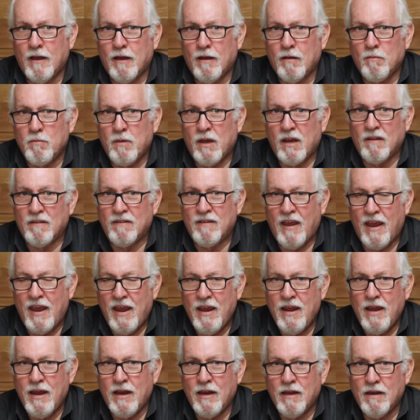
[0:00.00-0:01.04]

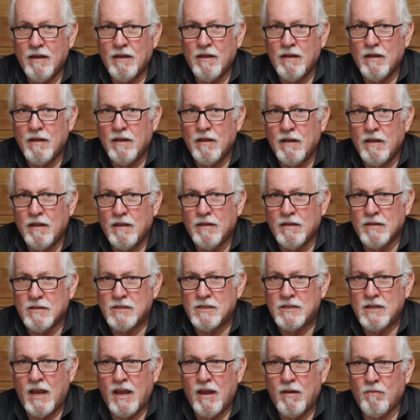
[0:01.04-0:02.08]
maintain the
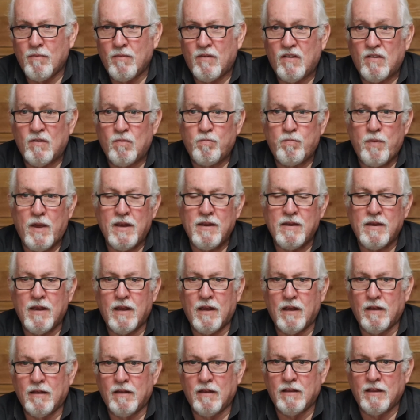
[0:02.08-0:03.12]
same
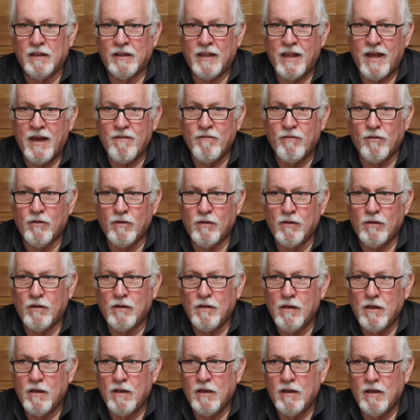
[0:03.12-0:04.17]
spending
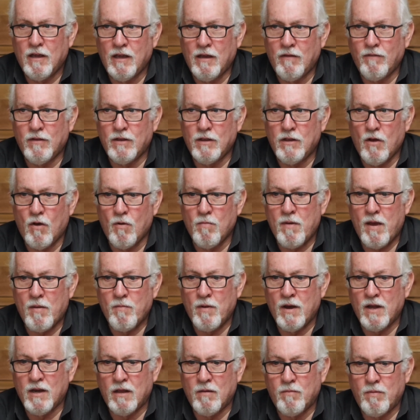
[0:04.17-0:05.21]
level even though my
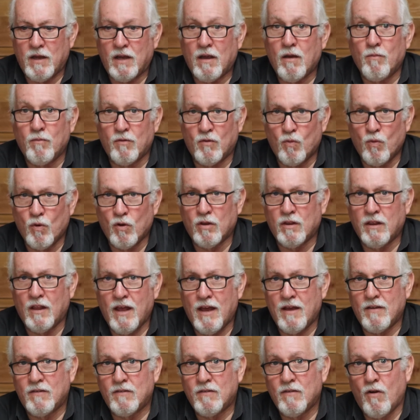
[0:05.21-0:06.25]
money becomes worth
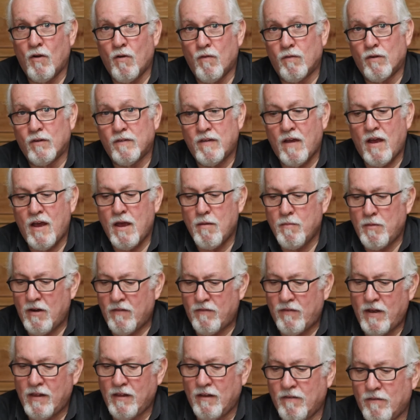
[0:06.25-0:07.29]
less over time, and
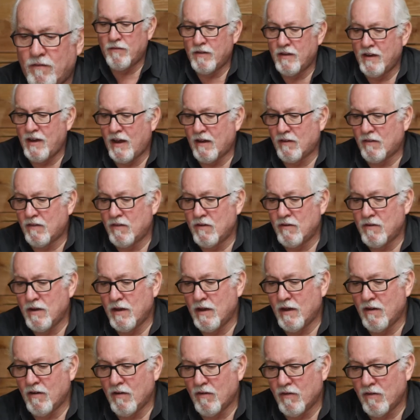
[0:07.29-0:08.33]
if I live for the next 30
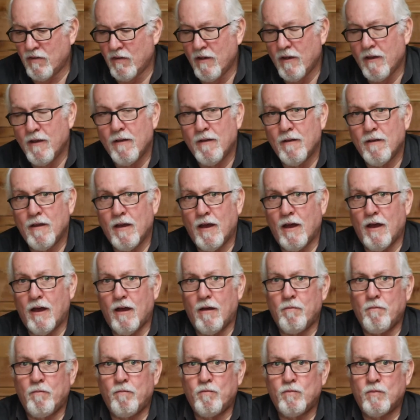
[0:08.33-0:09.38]
years,
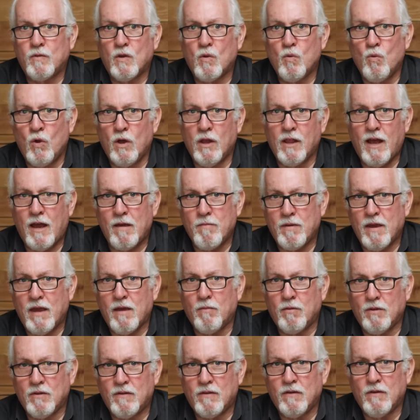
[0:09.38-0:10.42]
will I be
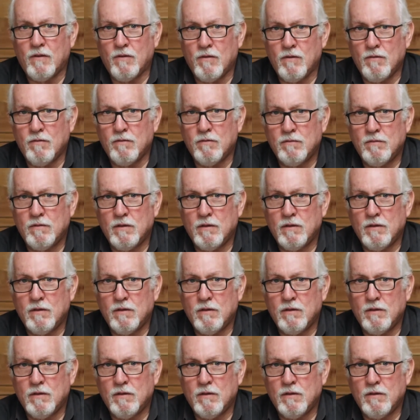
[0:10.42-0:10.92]
able to